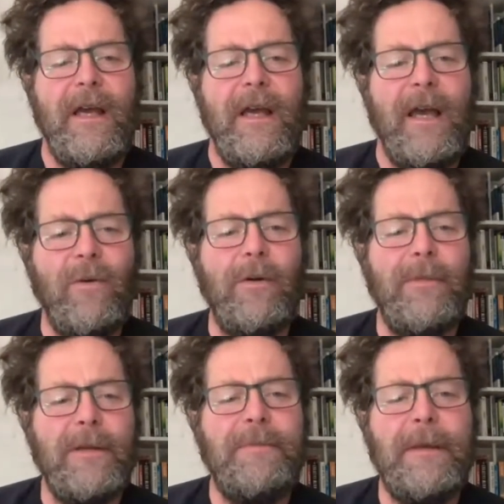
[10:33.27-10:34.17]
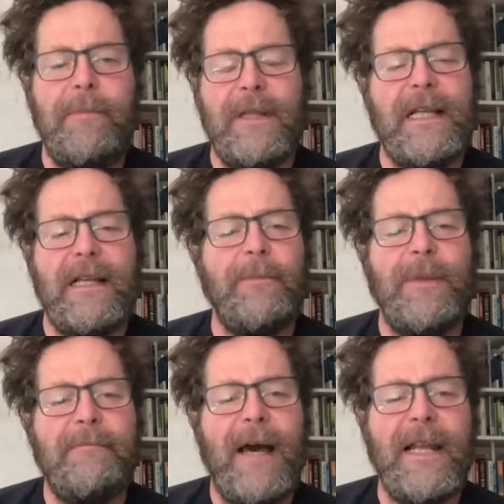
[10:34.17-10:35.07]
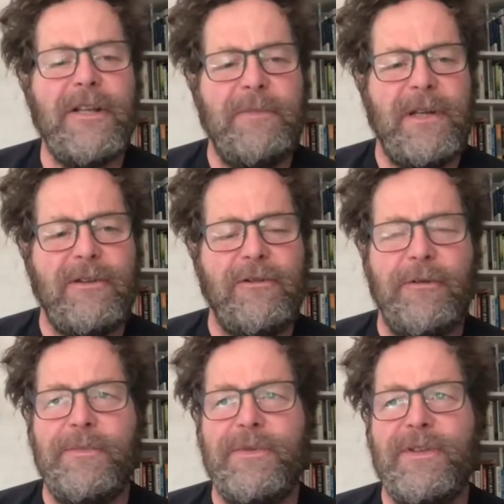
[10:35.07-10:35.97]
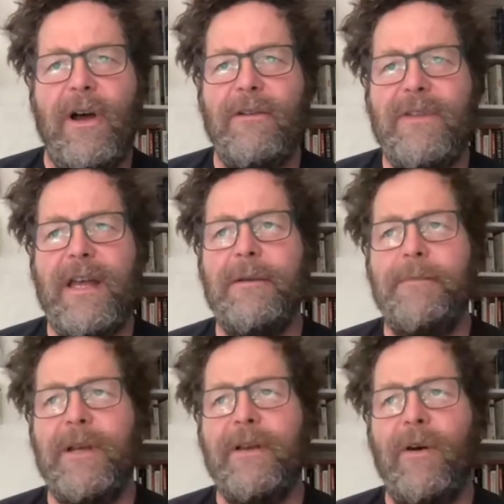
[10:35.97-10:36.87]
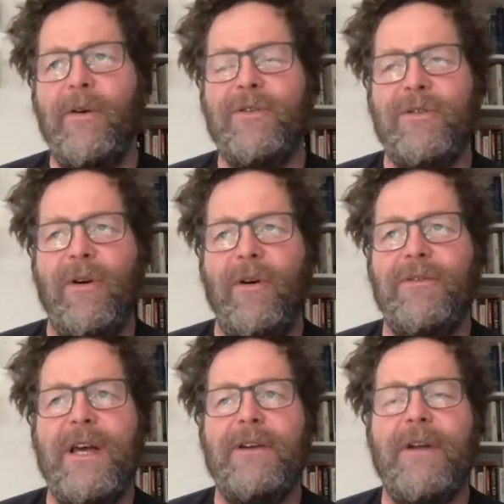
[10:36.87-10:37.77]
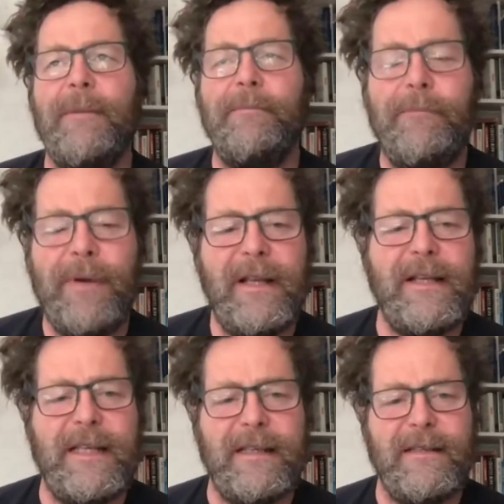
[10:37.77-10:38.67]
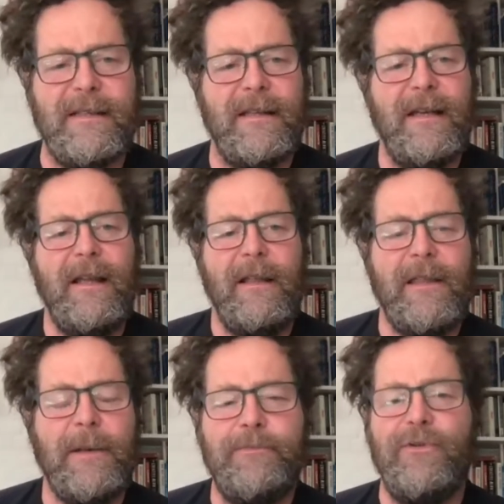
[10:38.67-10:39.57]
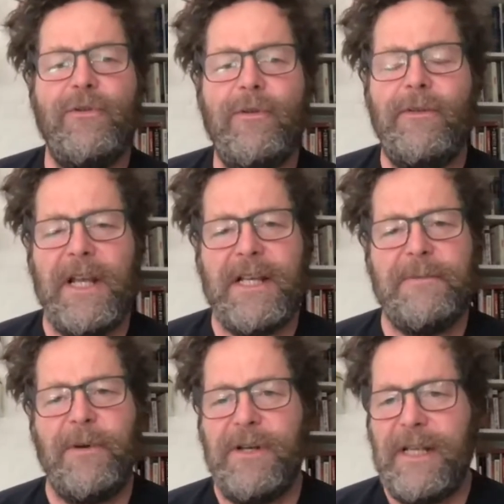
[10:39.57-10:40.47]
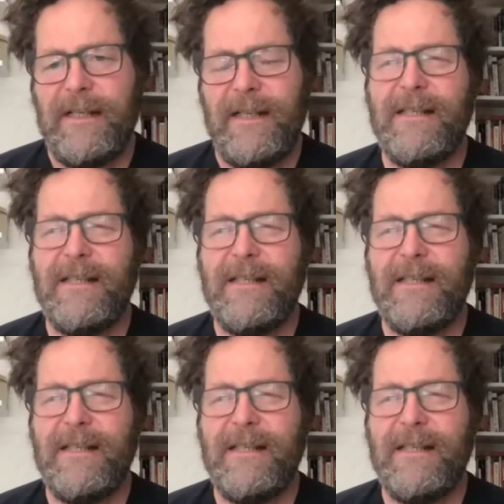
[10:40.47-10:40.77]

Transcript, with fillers: And normally people that end up in management groups are there because of their abilities, their proven expertise.